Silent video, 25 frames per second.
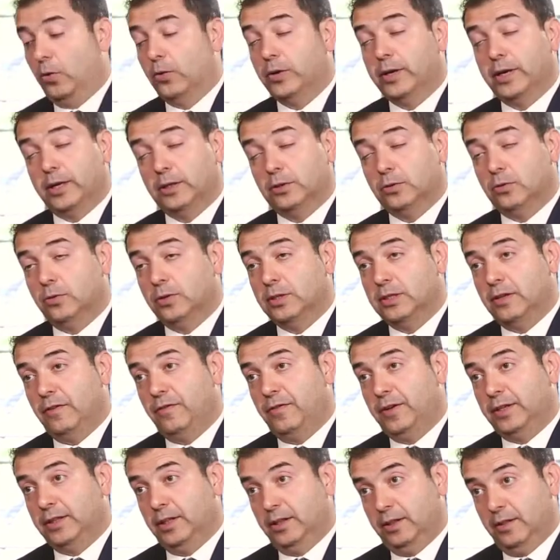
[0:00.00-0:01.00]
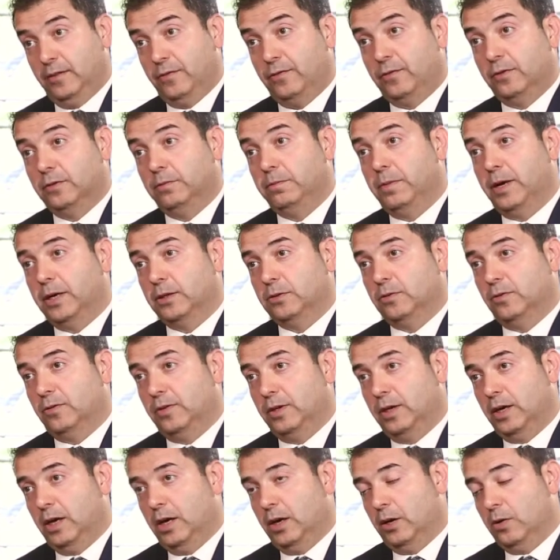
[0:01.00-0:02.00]
or keratoconus affecting the front part
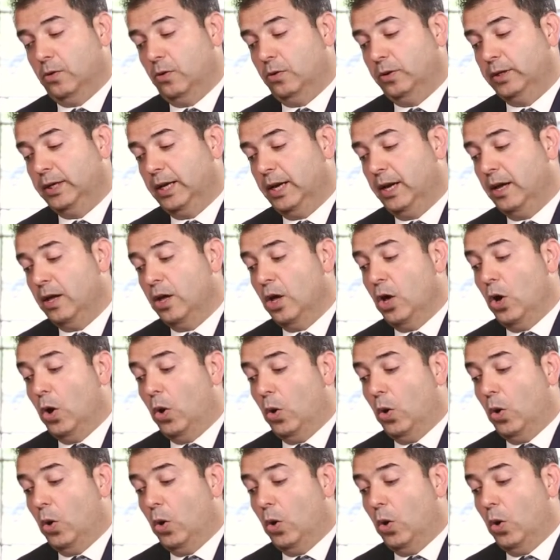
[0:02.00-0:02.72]
of the cornea,